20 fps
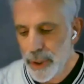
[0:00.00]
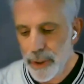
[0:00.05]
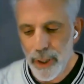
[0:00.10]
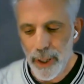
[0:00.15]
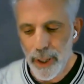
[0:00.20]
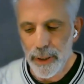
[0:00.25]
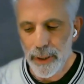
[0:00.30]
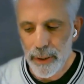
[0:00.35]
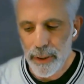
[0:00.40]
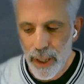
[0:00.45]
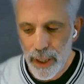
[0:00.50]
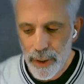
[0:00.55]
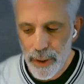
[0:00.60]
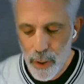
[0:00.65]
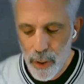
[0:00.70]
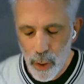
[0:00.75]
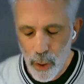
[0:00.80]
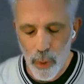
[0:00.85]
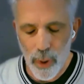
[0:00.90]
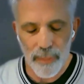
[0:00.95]
and
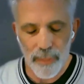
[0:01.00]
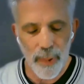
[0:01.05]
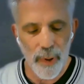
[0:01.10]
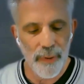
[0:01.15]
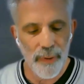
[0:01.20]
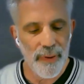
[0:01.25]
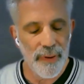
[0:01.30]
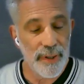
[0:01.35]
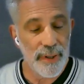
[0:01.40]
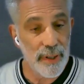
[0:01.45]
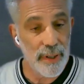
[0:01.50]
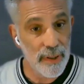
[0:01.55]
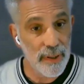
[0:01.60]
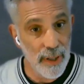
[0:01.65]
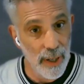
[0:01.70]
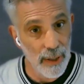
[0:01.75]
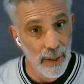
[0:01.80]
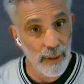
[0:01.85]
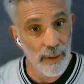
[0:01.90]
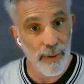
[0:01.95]
your work, both as a
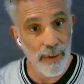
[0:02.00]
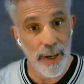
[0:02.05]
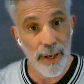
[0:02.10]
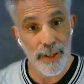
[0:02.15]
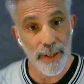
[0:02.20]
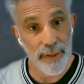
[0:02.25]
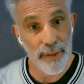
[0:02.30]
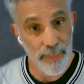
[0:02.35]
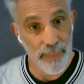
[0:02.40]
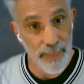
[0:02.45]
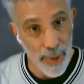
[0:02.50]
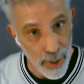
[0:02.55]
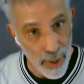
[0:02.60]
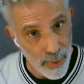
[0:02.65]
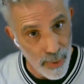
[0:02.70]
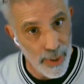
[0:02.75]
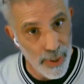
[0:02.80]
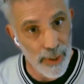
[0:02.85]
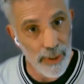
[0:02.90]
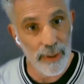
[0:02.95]
scholar and as a
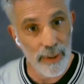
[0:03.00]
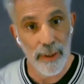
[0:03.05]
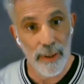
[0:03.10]
poet,